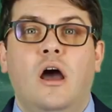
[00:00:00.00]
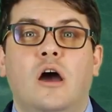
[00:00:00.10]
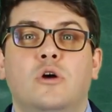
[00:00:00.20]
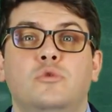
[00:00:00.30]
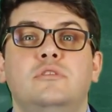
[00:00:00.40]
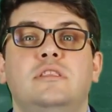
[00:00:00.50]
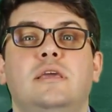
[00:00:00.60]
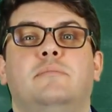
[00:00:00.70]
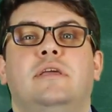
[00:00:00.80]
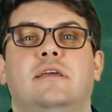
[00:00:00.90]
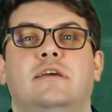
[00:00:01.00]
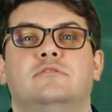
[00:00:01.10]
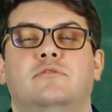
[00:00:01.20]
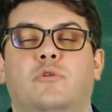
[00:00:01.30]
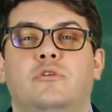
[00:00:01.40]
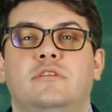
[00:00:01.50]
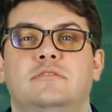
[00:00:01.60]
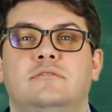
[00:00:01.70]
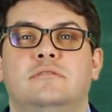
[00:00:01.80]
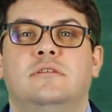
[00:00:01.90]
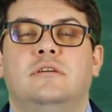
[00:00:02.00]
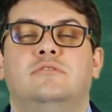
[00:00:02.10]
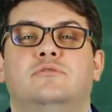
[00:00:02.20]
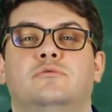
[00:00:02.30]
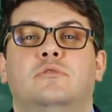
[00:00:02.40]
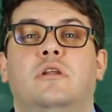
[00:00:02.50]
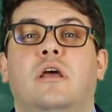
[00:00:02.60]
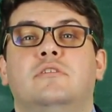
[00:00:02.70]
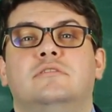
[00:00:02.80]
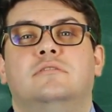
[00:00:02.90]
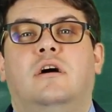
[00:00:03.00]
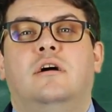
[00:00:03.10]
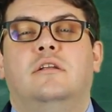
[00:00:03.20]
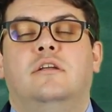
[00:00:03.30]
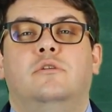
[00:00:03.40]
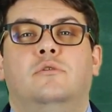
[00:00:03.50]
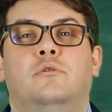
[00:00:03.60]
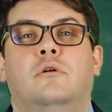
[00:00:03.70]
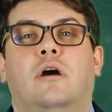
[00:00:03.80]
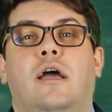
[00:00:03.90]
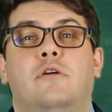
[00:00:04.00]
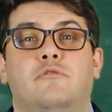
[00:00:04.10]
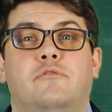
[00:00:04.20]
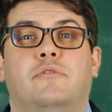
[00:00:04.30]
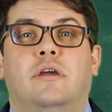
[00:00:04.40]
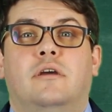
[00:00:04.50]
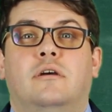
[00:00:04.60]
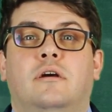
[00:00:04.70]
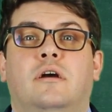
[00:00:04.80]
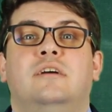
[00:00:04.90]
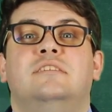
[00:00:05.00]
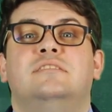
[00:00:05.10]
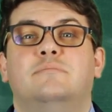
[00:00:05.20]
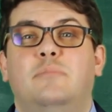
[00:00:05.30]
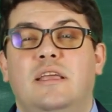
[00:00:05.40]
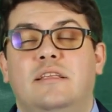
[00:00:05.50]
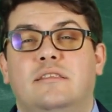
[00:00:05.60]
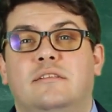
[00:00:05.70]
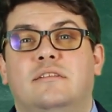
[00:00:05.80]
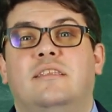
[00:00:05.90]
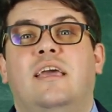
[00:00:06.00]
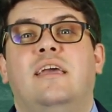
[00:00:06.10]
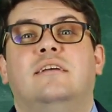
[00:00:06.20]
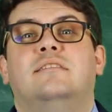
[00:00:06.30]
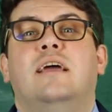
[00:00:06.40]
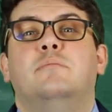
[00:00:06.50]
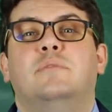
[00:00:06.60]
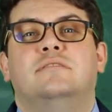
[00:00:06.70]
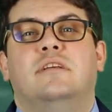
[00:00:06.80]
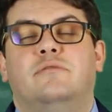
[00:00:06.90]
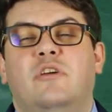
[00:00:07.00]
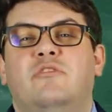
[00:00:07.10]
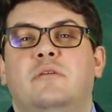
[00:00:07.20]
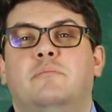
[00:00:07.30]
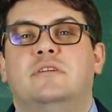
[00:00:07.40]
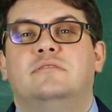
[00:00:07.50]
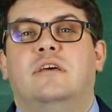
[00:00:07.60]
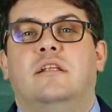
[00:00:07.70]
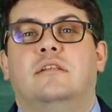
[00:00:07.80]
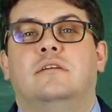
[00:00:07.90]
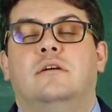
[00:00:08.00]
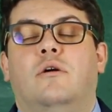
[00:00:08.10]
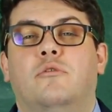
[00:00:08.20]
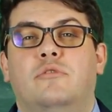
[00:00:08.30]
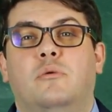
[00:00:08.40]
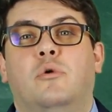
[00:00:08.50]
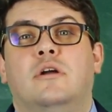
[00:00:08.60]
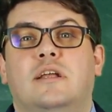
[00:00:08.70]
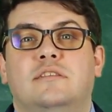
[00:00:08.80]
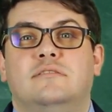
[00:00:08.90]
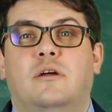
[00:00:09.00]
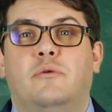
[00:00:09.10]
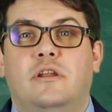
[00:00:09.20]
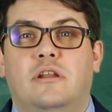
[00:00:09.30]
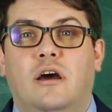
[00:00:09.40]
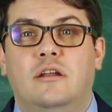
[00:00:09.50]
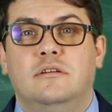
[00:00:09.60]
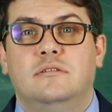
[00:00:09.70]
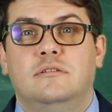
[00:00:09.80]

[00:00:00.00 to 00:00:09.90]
A good tip in case of audits is to never start and do everything. Split it. Take 10%, 15% of the work that is already done.